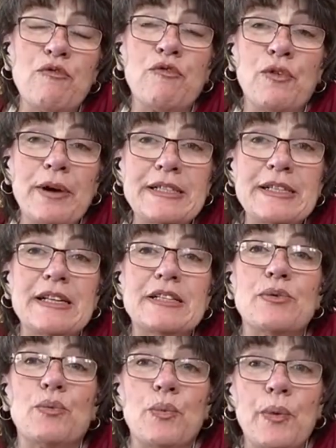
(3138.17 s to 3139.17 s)
freezes
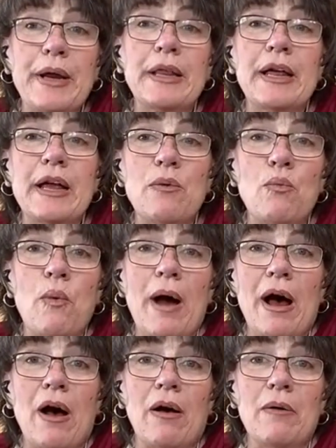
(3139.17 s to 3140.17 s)
really
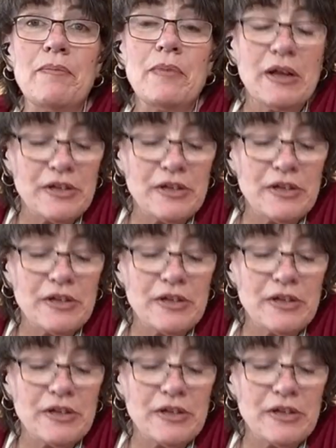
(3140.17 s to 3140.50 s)
well.